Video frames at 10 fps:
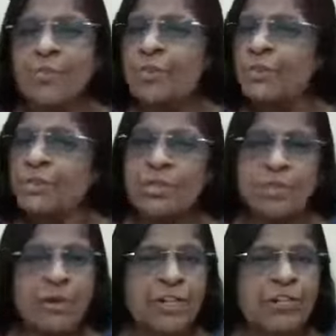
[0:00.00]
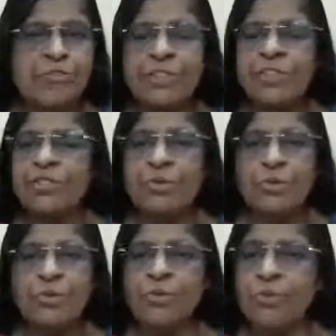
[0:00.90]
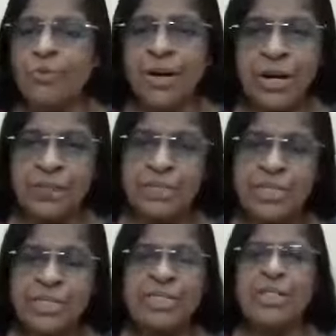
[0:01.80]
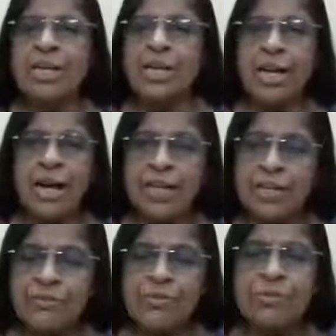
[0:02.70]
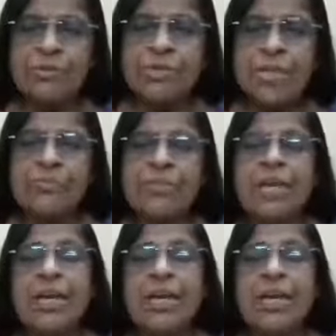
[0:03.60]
Because the infants don't know what remedies are given to them.